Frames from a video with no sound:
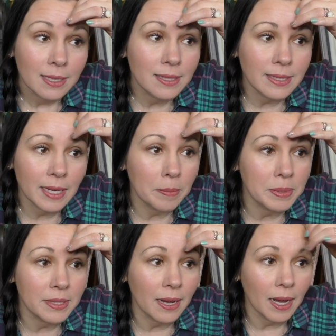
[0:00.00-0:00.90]

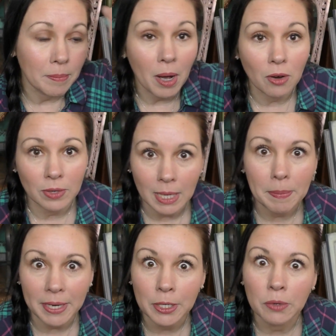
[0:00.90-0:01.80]
steps, um, already
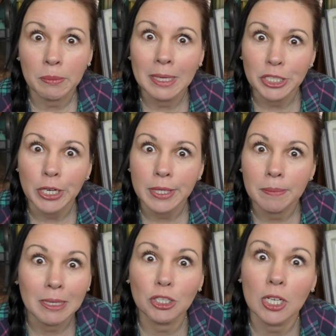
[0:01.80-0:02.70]
picking over my junk,
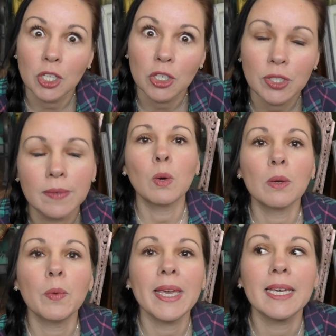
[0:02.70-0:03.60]
my treasures.
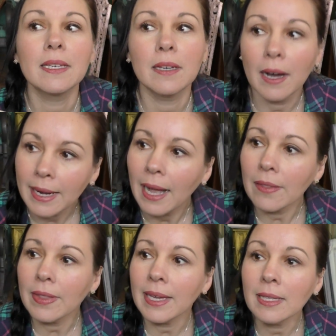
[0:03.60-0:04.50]
When we gut
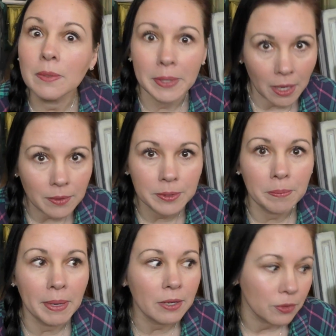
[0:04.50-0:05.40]
out things, we
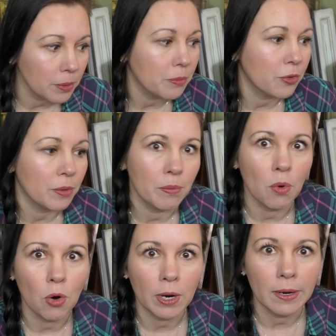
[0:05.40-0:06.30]
also make room for
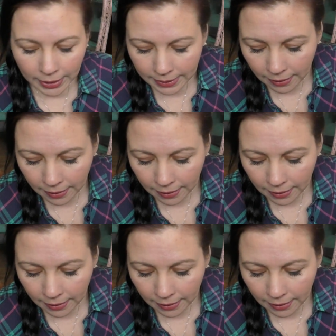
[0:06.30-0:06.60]
more. Right